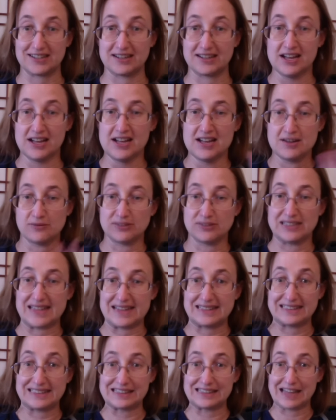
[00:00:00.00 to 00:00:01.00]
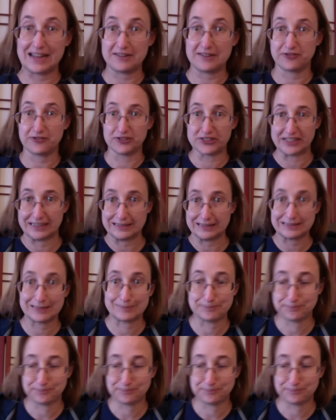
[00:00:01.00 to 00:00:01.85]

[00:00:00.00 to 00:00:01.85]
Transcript: It was a delightful knit.